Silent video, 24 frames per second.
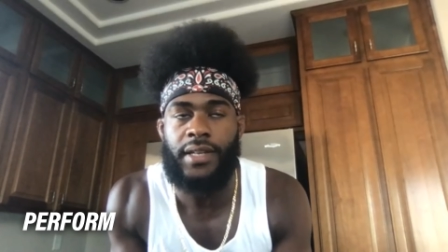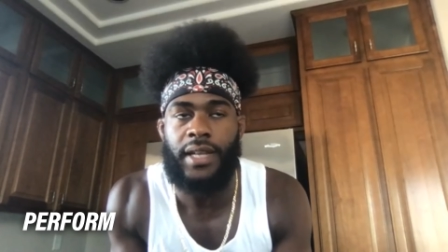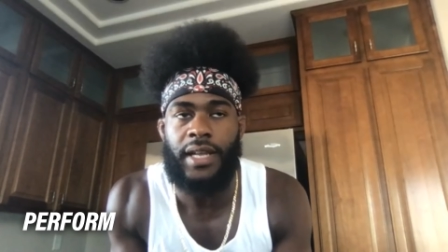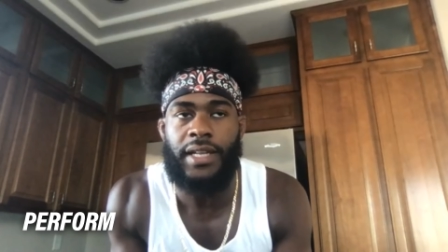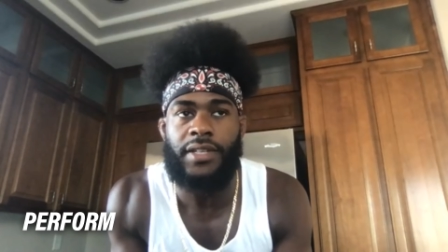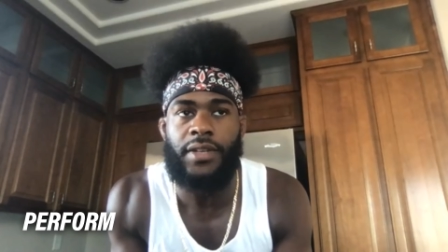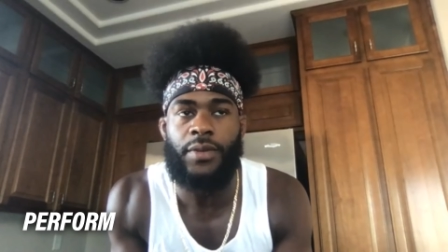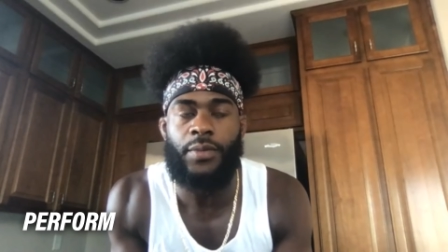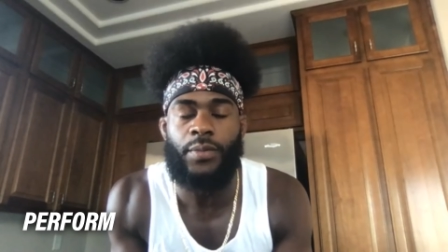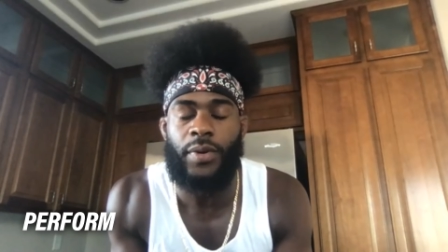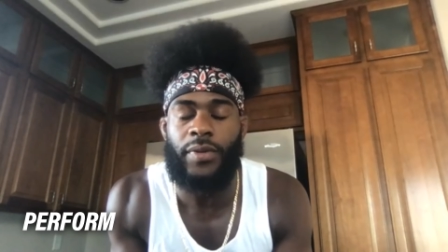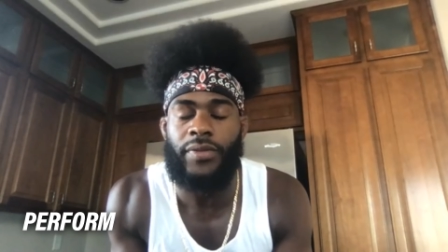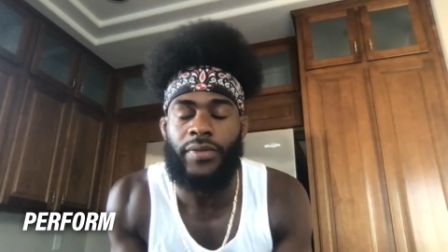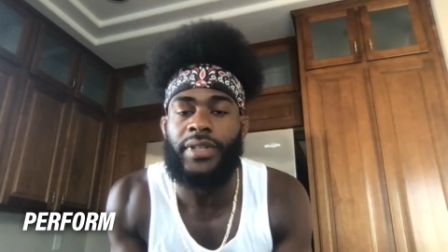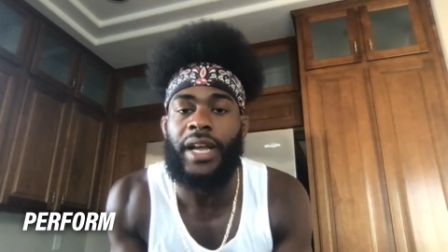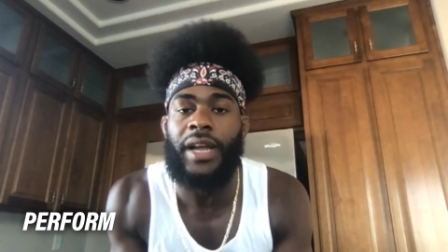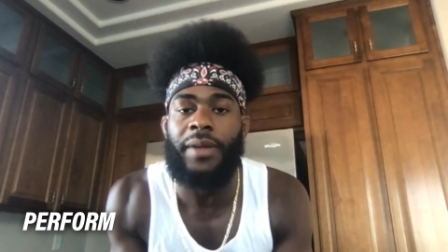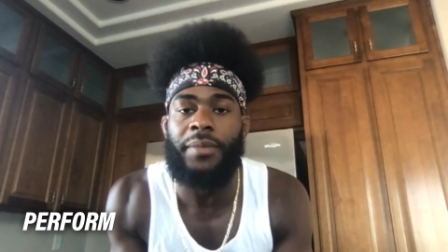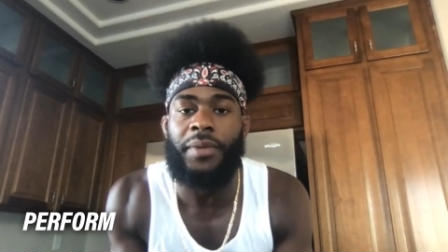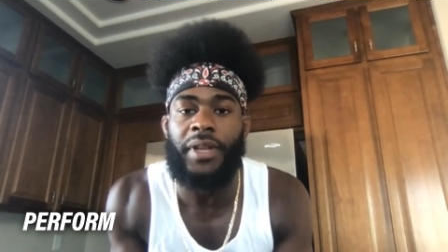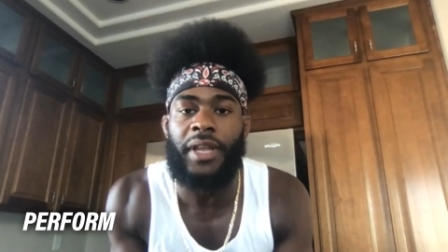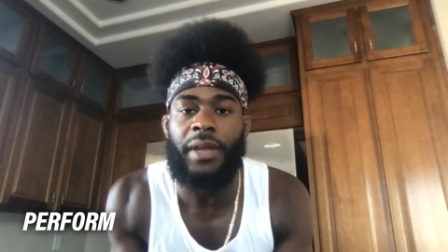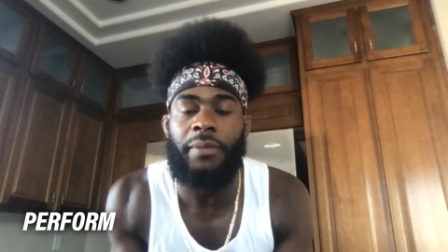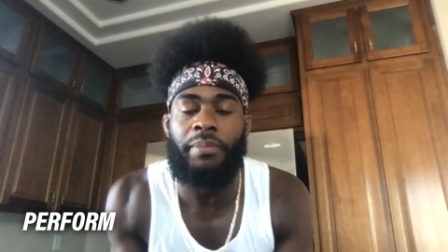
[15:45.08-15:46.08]
a rough
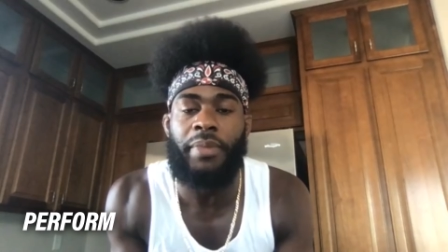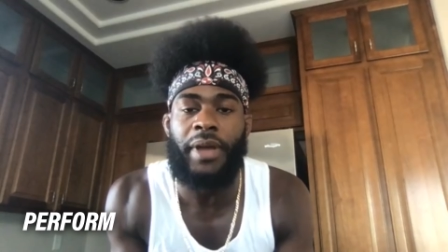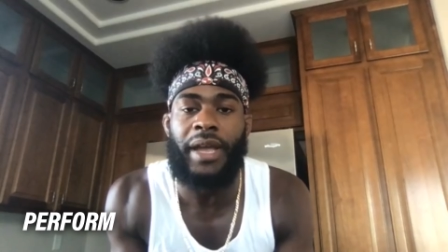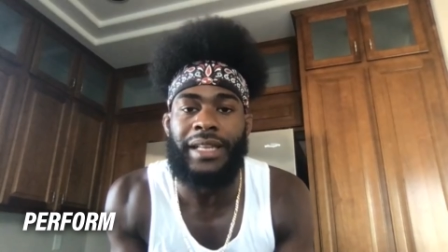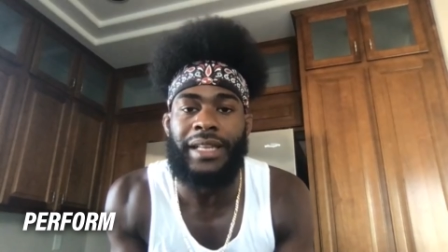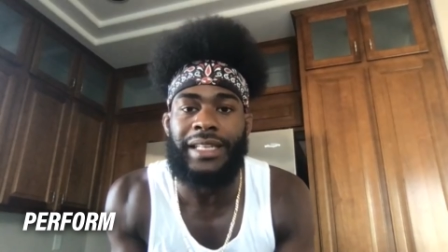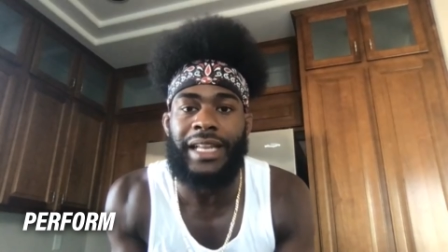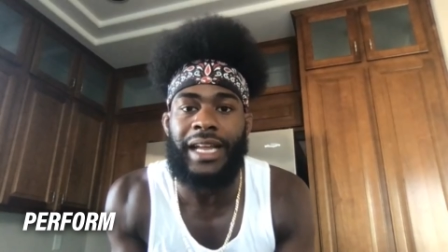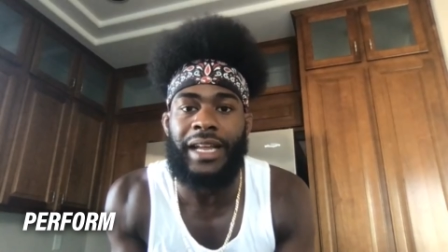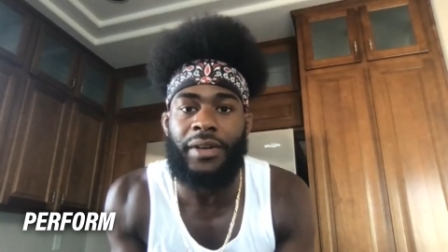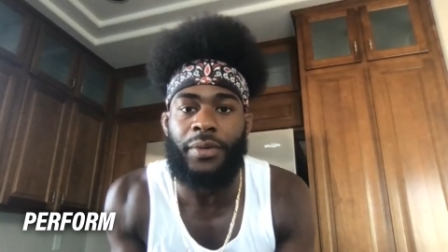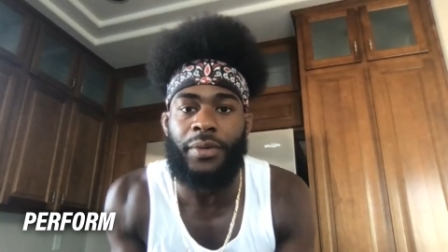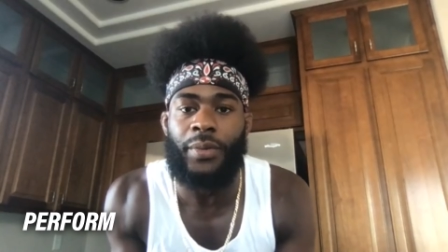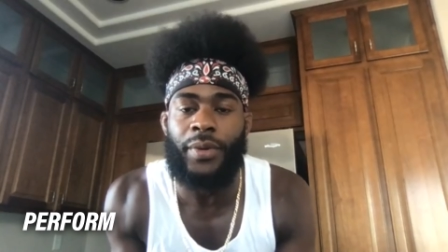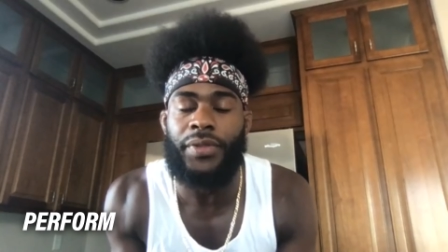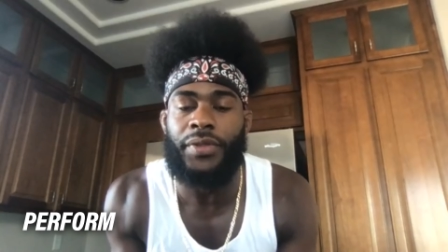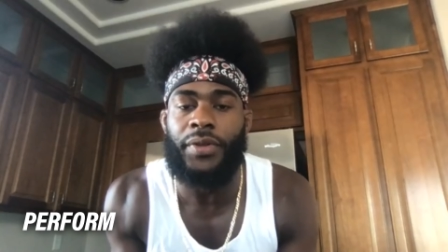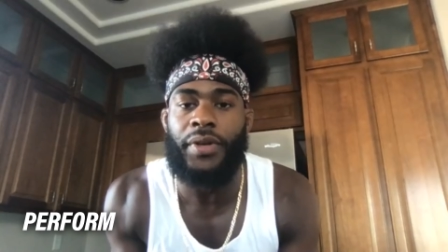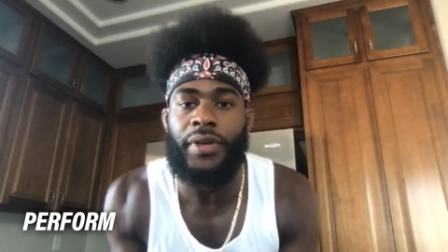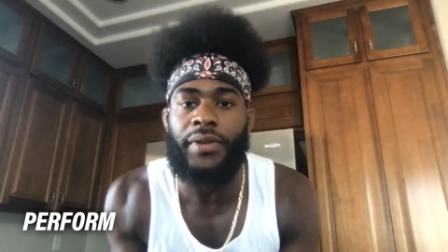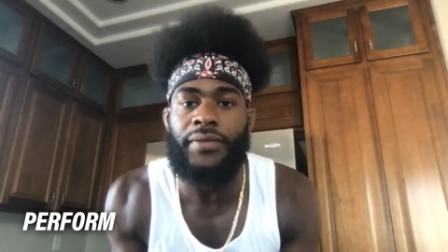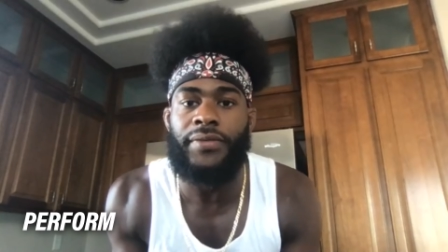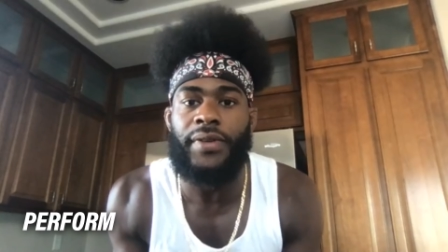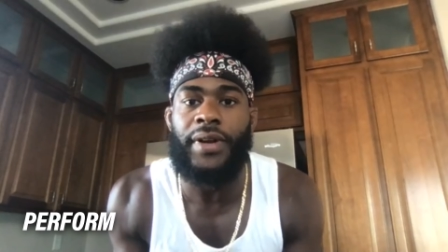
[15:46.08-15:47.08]
time to get back down to
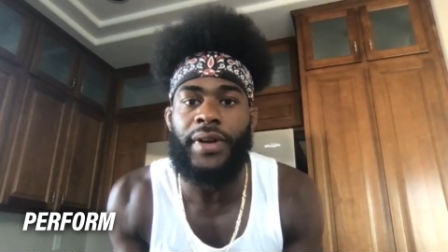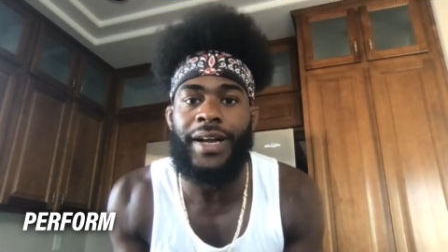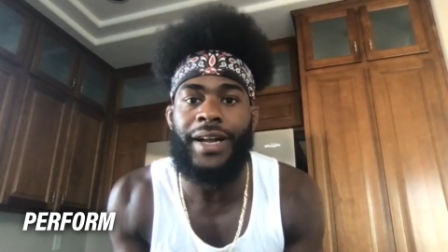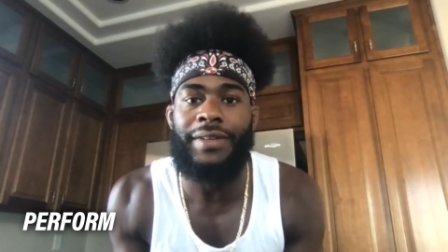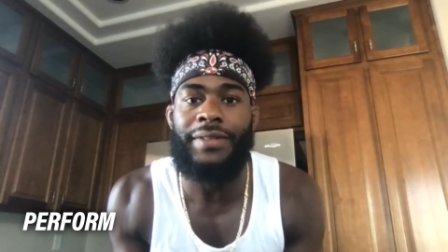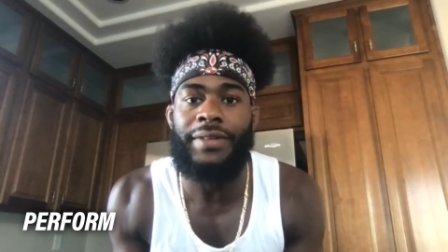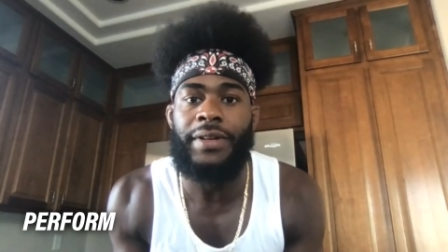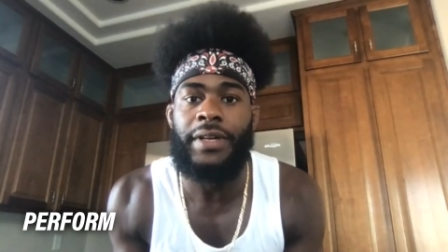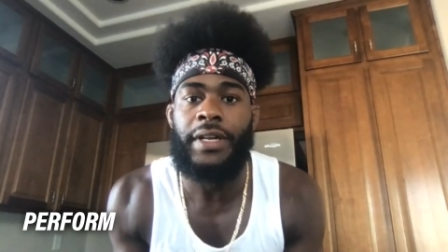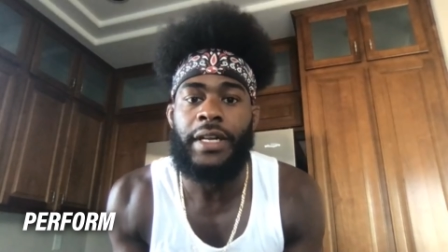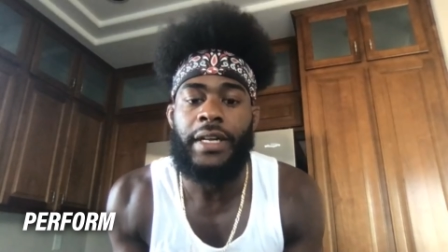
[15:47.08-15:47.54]
135.